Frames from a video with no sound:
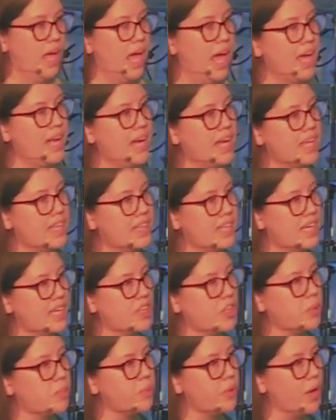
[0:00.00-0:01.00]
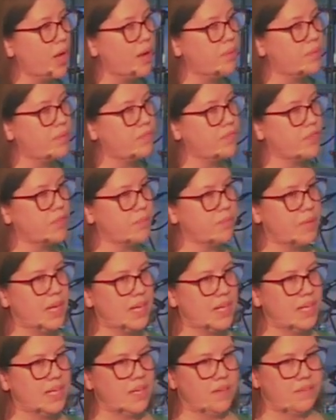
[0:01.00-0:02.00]
And I think the problem for
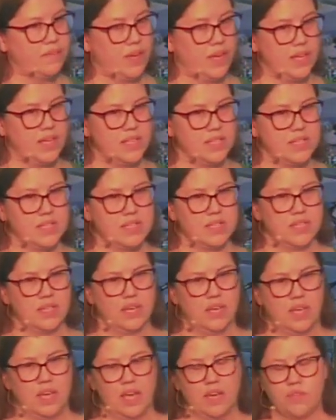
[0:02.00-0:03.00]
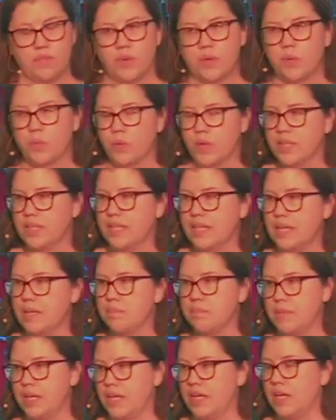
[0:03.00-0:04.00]
many of us, if we really
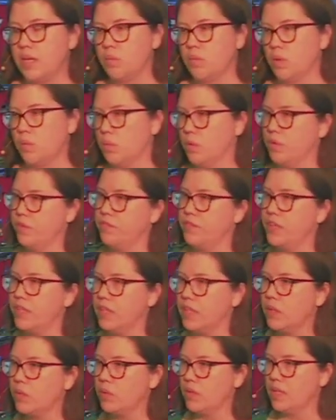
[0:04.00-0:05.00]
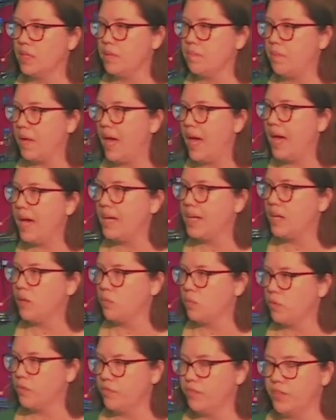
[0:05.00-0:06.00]
admit it when we're feeling really bad
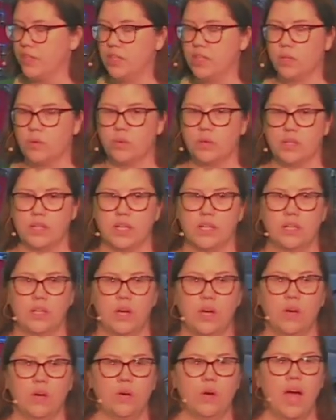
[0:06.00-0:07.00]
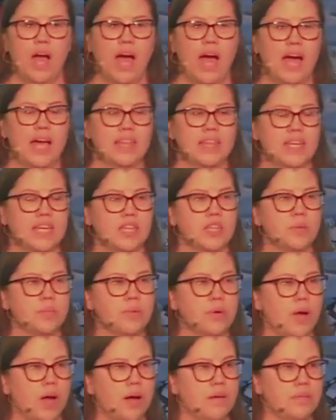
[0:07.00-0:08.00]
and we're feeling really low, I think the
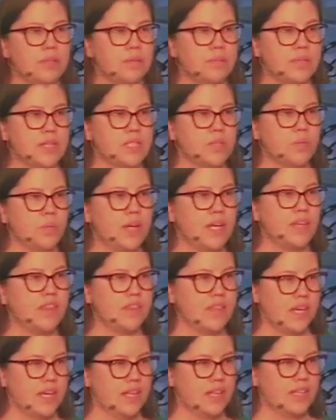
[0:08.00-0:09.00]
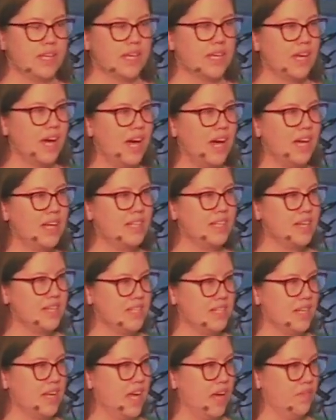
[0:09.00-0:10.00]
problem is we think that God
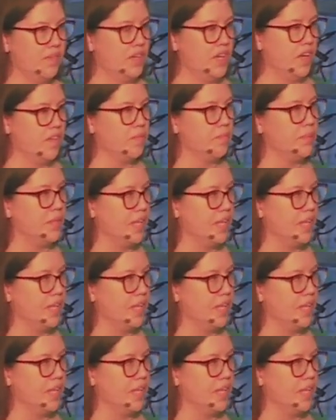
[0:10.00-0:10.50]
doesn't have enough